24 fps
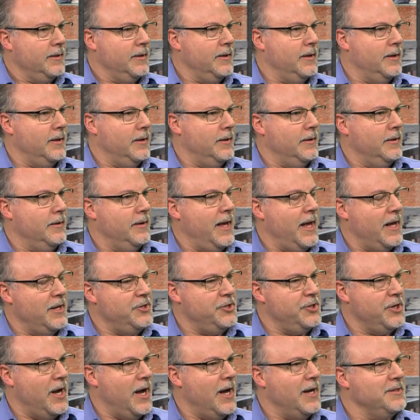
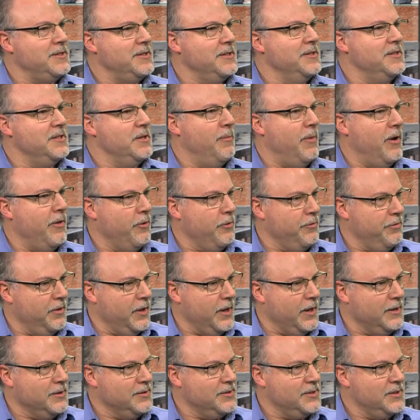headshots, and some other
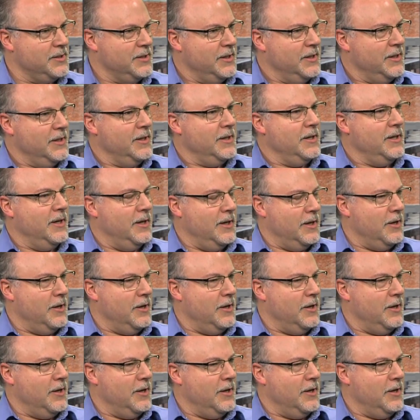things. Okay.